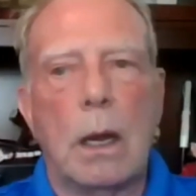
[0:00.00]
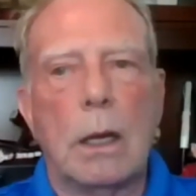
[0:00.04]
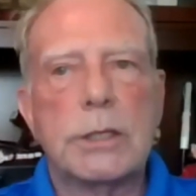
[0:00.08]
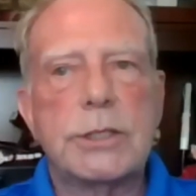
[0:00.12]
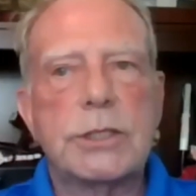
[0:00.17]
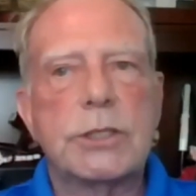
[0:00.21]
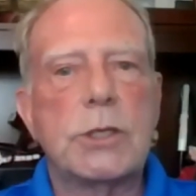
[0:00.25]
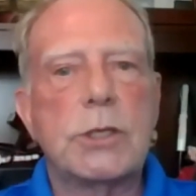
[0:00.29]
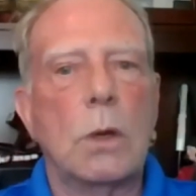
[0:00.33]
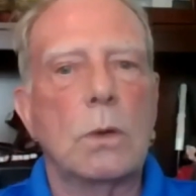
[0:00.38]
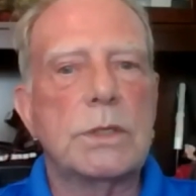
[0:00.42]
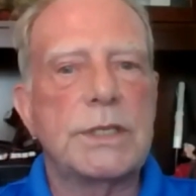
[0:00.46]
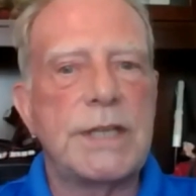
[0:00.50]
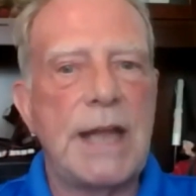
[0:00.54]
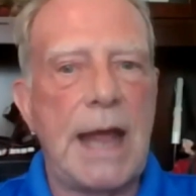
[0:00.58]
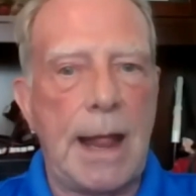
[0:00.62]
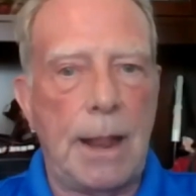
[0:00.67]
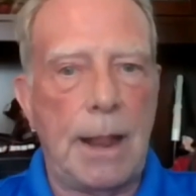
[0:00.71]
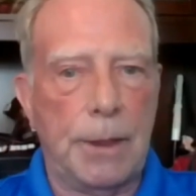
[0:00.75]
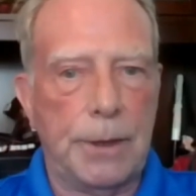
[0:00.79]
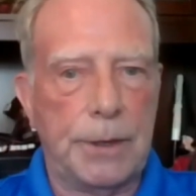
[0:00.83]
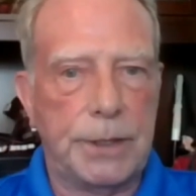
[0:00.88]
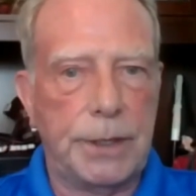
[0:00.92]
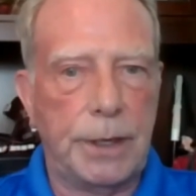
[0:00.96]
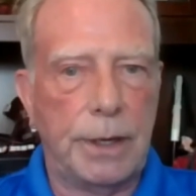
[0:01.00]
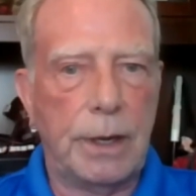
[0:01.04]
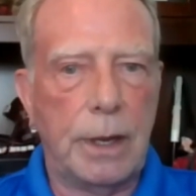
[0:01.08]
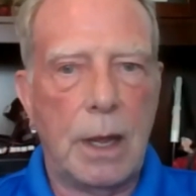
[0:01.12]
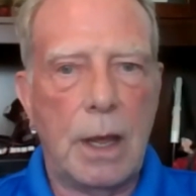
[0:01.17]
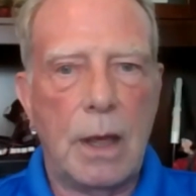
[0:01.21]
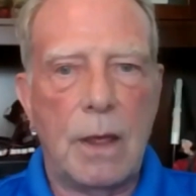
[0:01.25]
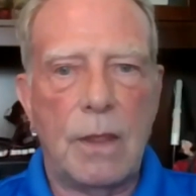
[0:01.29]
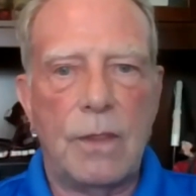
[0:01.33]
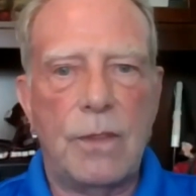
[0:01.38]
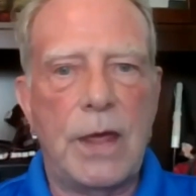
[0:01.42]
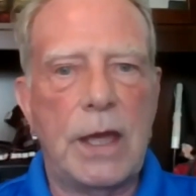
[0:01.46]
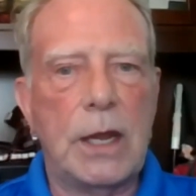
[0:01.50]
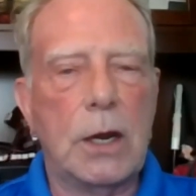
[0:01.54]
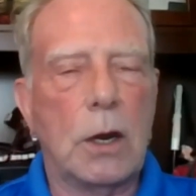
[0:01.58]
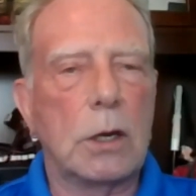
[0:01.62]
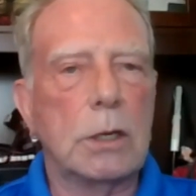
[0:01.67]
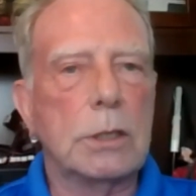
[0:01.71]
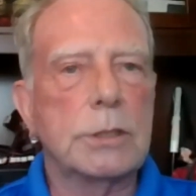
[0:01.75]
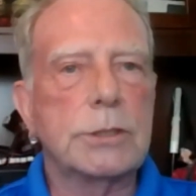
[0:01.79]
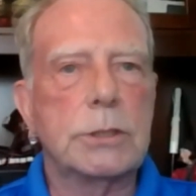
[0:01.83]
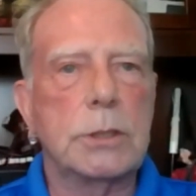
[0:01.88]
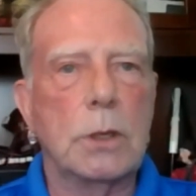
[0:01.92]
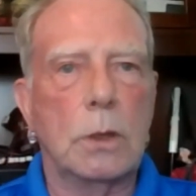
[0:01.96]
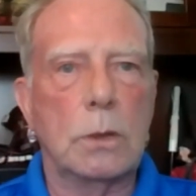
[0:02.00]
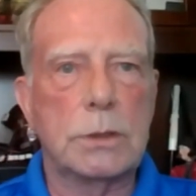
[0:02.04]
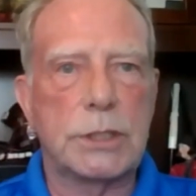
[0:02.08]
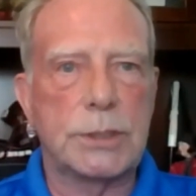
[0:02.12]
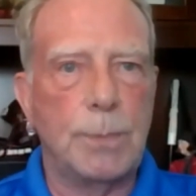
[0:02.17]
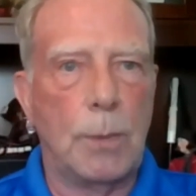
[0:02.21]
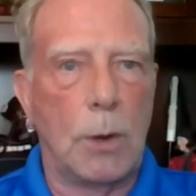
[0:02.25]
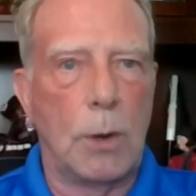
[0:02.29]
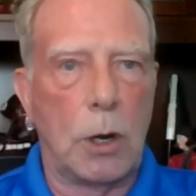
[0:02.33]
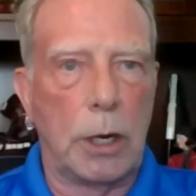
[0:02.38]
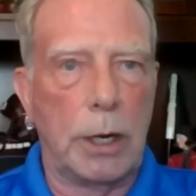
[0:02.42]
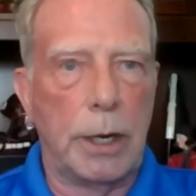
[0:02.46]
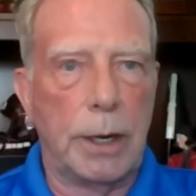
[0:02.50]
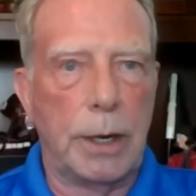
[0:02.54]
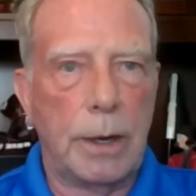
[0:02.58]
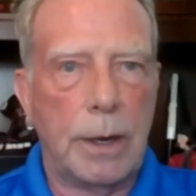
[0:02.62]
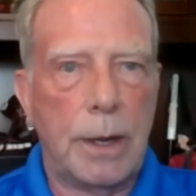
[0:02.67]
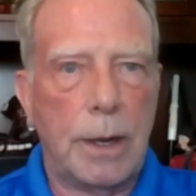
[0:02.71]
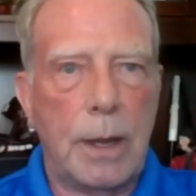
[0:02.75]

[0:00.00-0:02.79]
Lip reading: so talented. They are so smart.